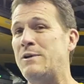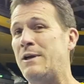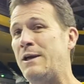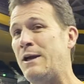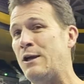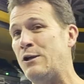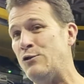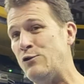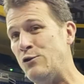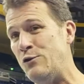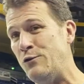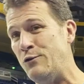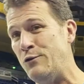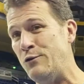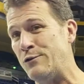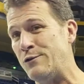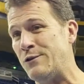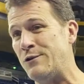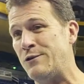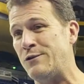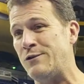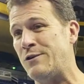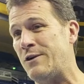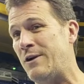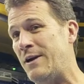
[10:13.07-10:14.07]
They got juniors
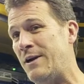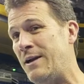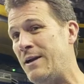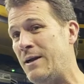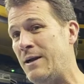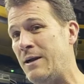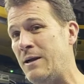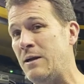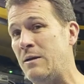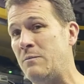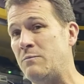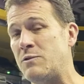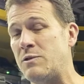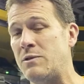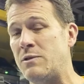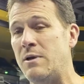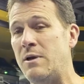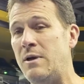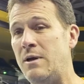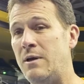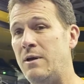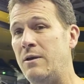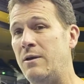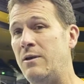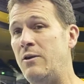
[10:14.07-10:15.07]
in their starting lineups.
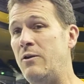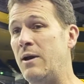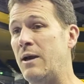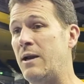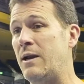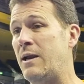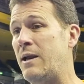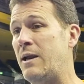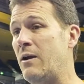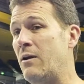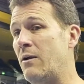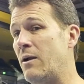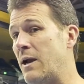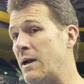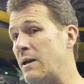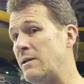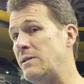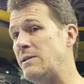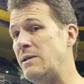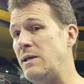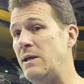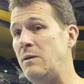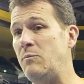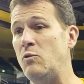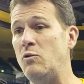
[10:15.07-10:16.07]
You got a Carolina
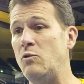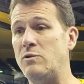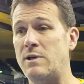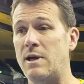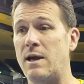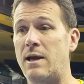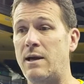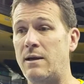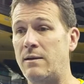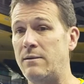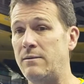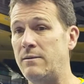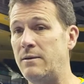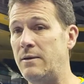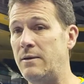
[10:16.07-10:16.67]
team who's got